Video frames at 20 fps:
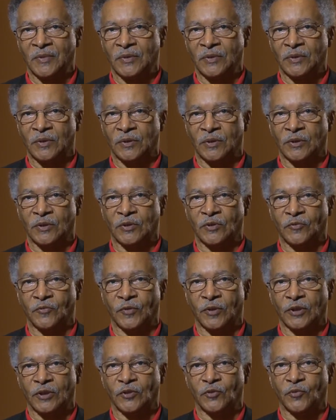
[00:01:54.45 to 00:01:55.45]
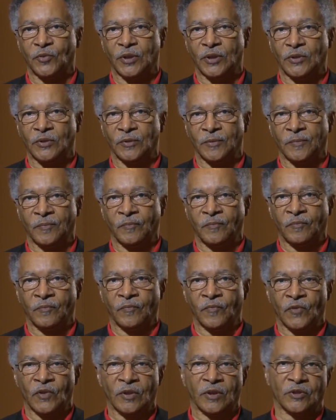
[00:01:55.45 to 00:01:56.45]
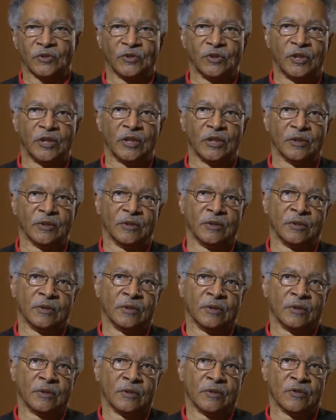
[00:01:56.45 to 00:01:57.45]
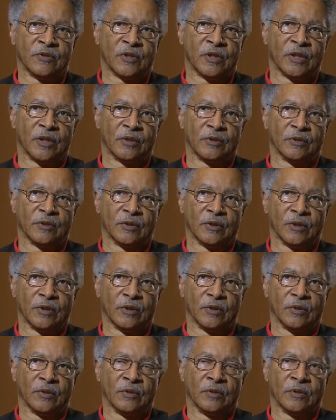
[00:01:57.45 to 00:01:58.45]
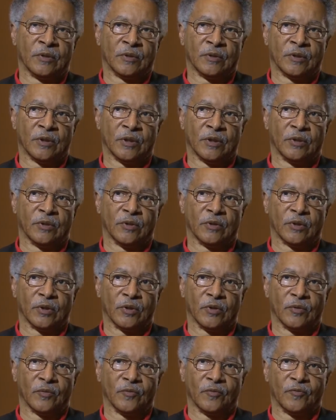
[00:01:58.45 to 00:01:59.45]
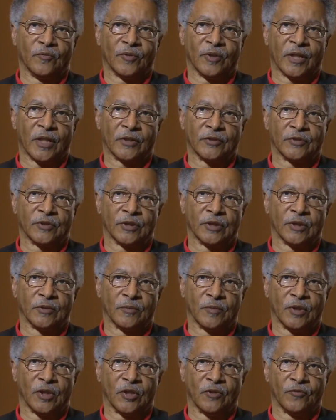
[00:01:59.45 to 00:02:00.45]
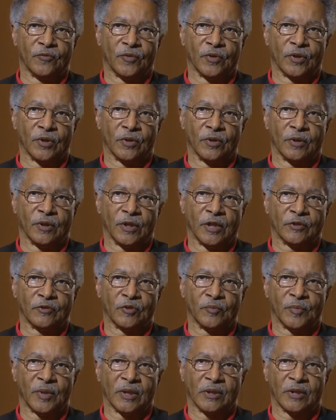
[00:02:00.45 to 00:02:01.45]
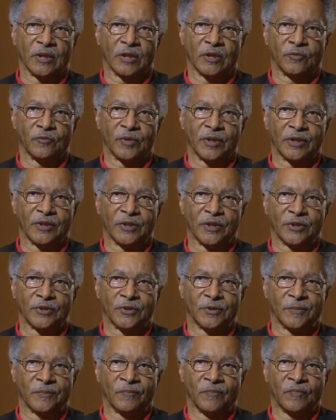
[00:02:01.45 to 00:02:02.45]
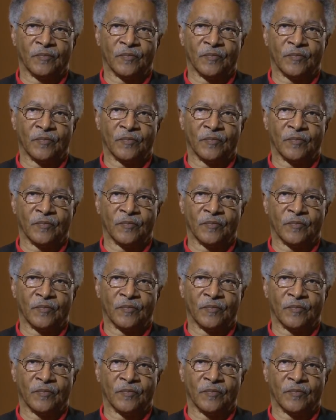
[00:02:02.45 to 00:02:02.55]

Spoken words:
So this is for this reason, to this date, that the velocity of electromagnetic radiation